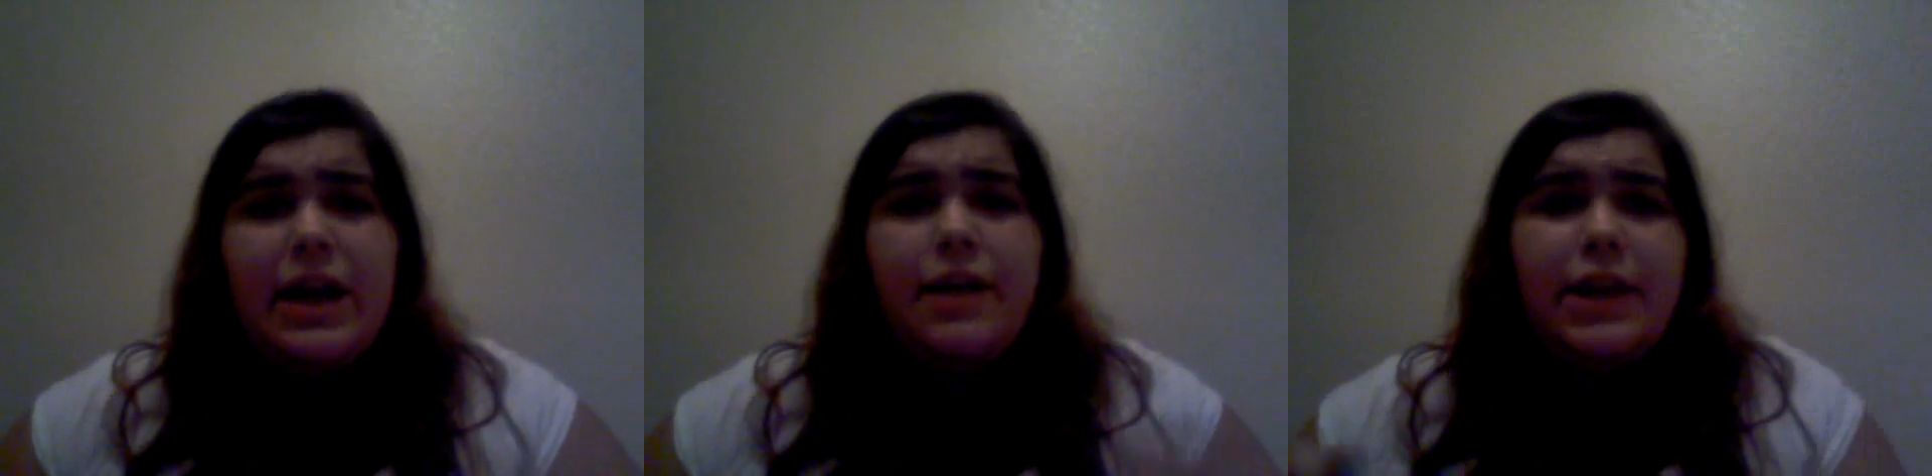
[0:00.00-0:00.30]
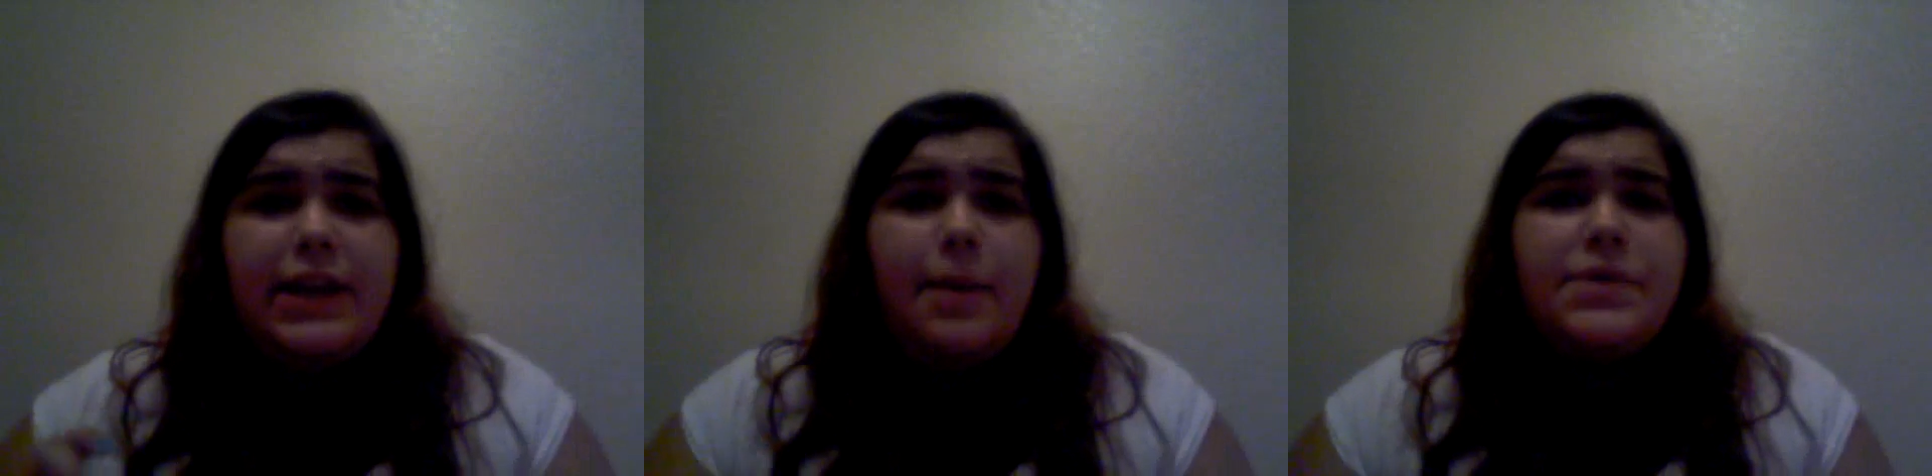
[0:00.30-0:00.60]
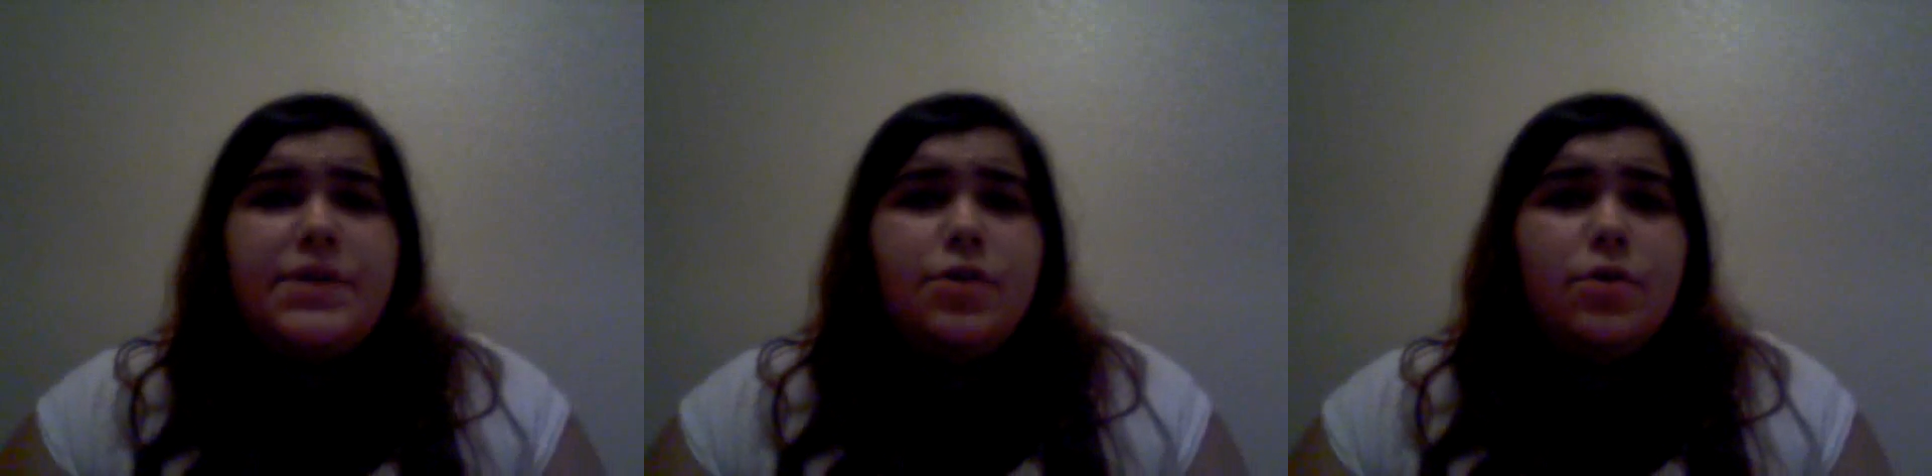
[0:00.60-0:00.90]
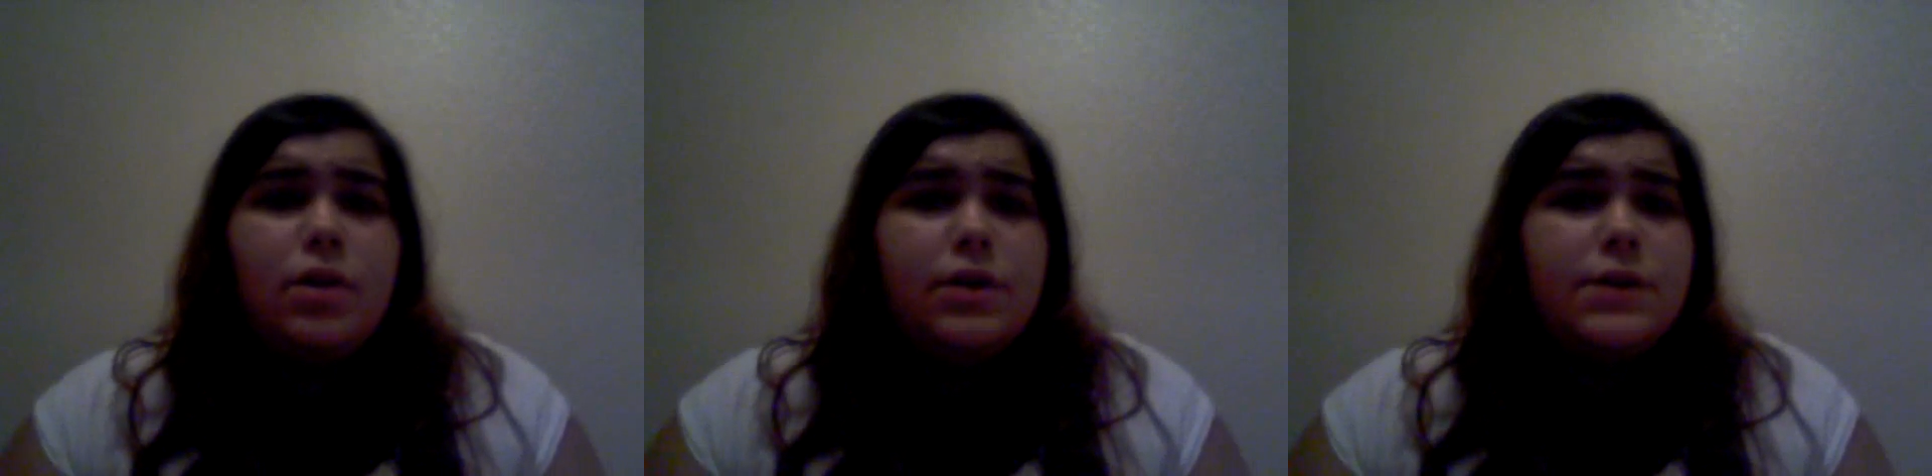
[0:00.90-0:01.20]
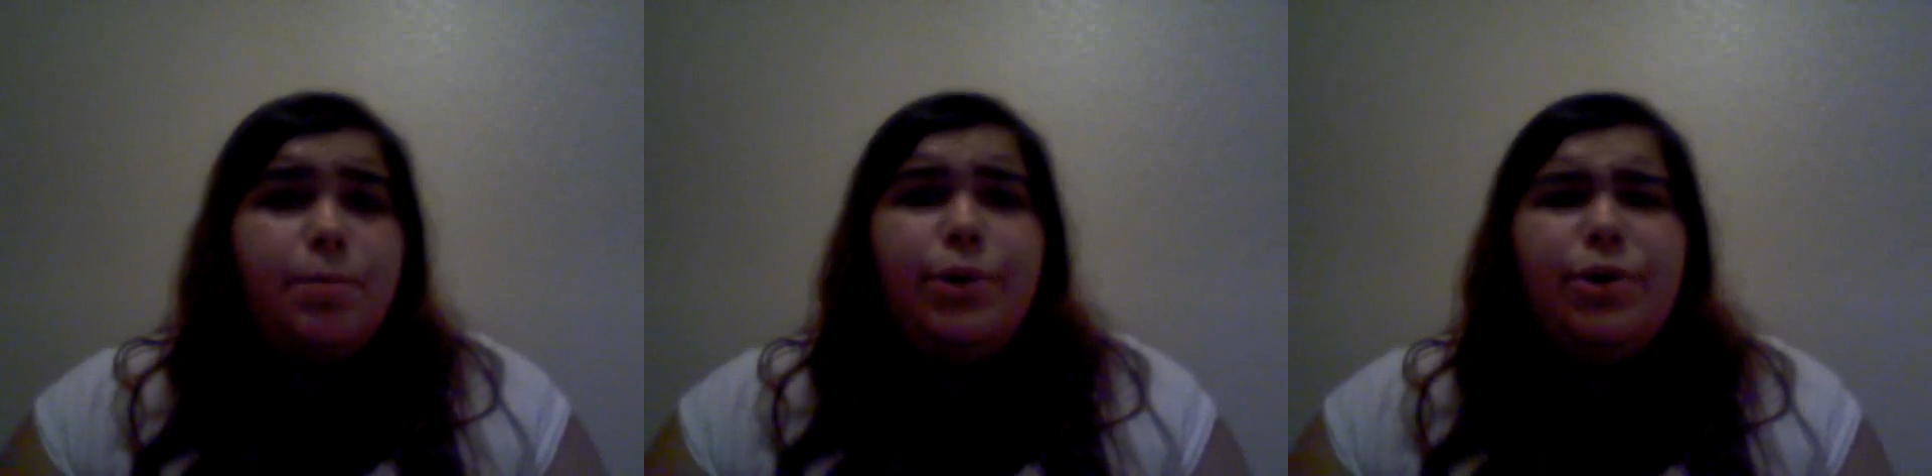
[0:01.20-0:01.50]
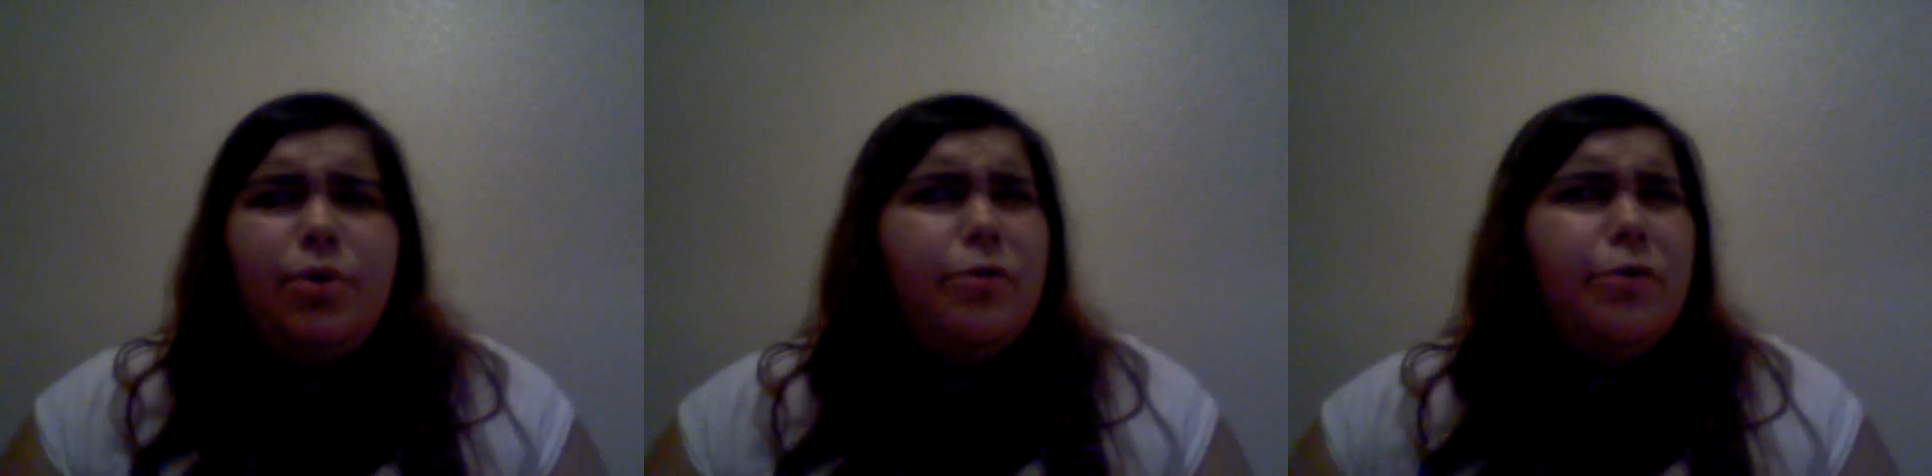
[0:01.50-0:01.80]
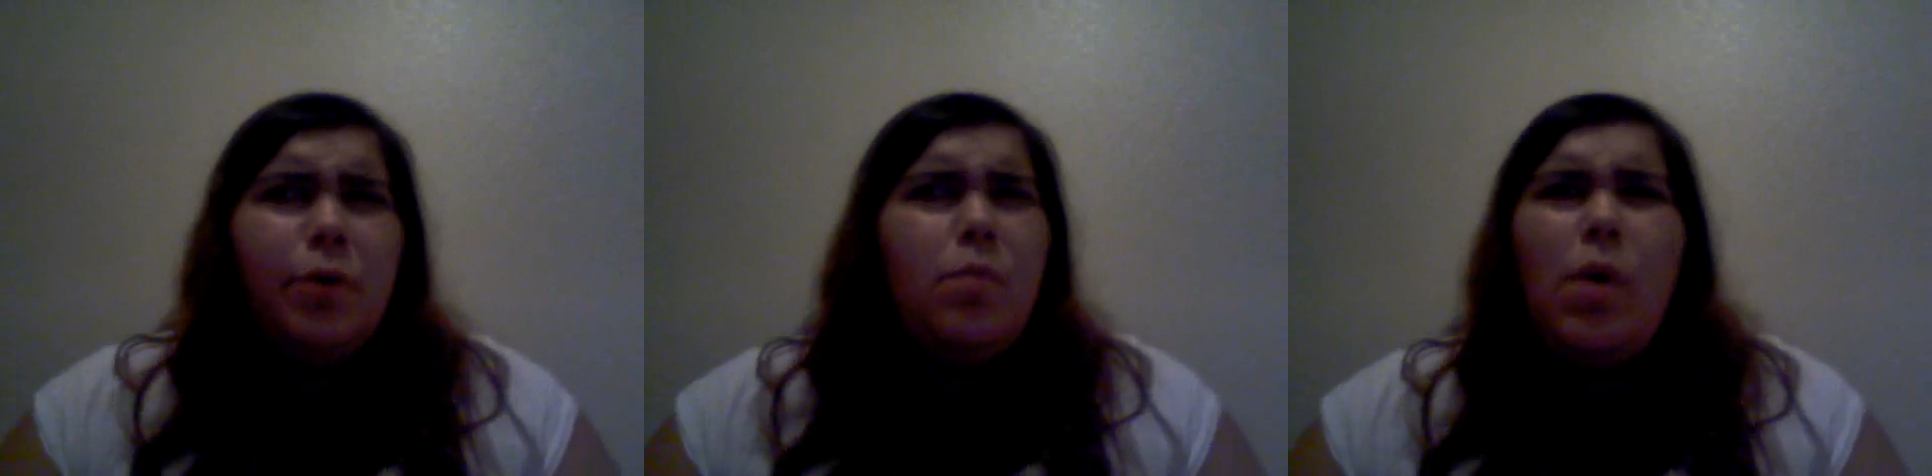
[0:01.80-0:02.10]
and they kept Cinderella's blue
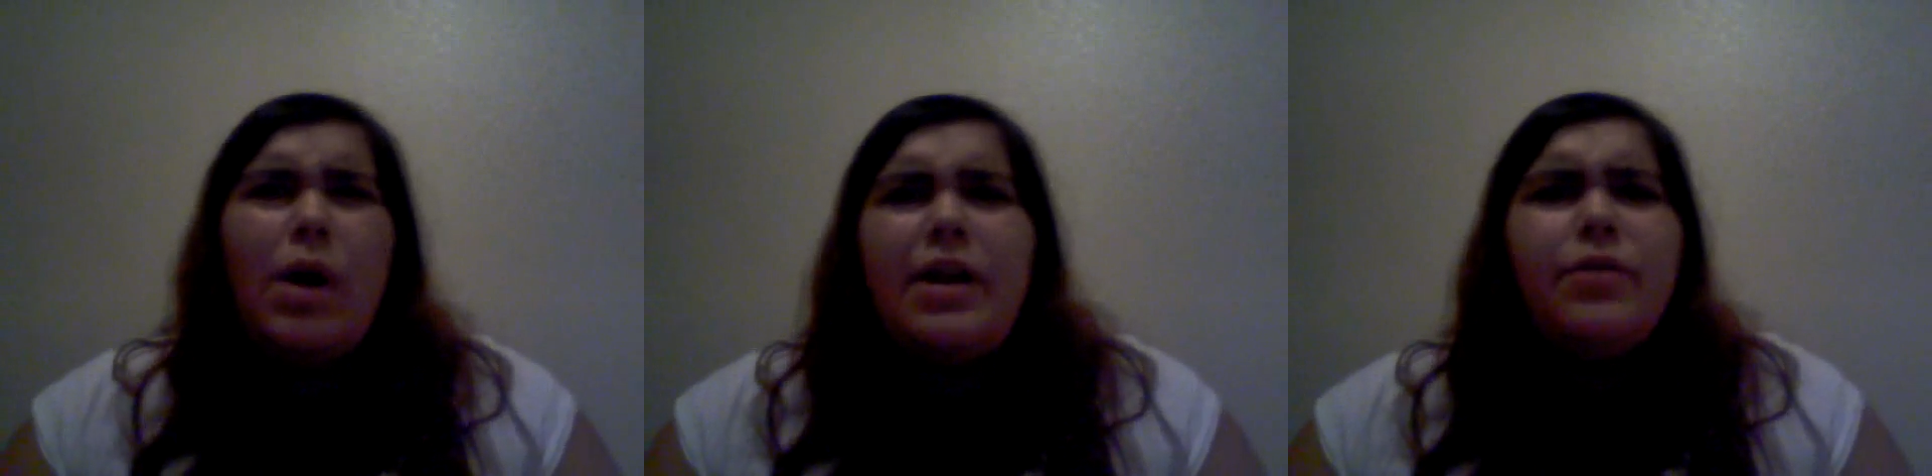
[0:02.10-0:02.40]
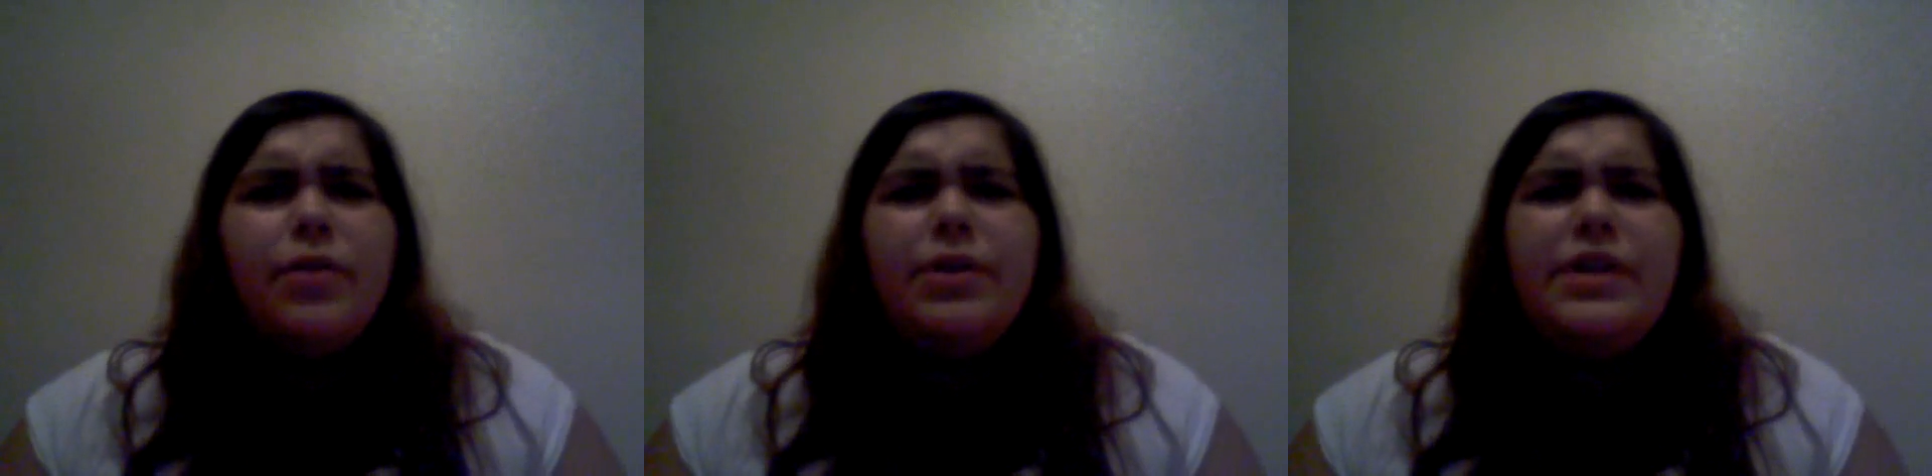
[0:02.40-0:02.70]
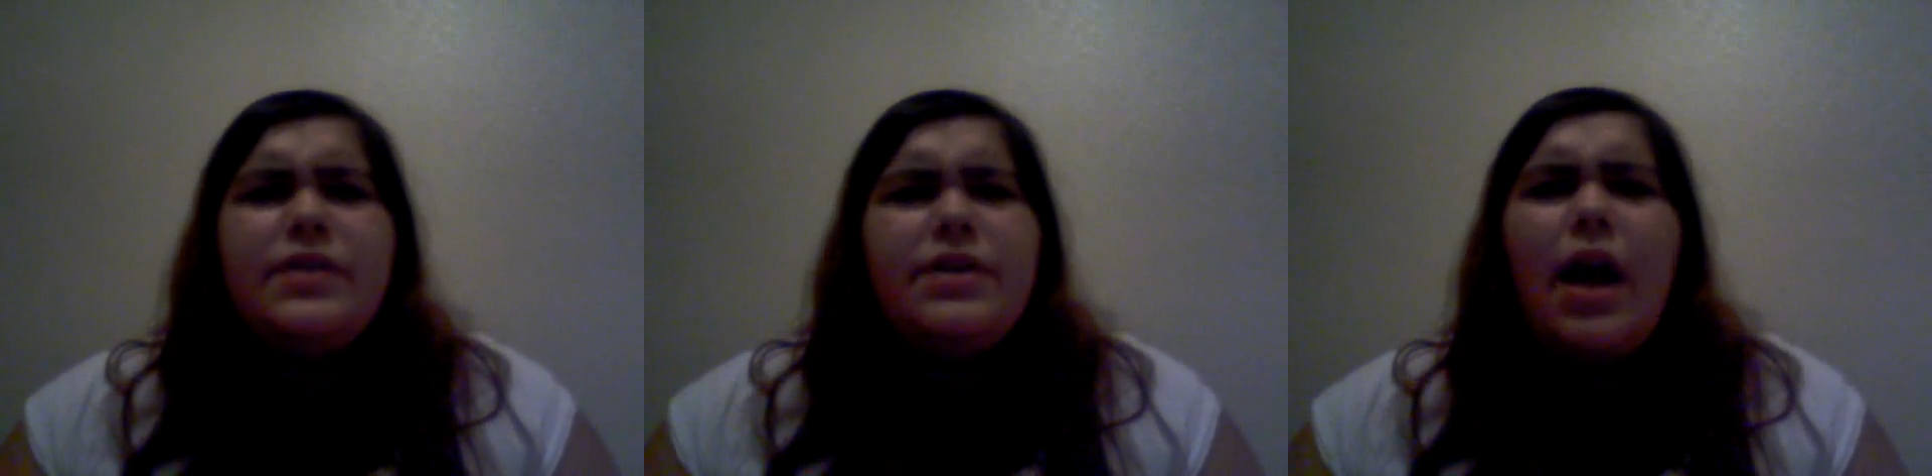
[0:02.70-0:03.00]
for whatever reason.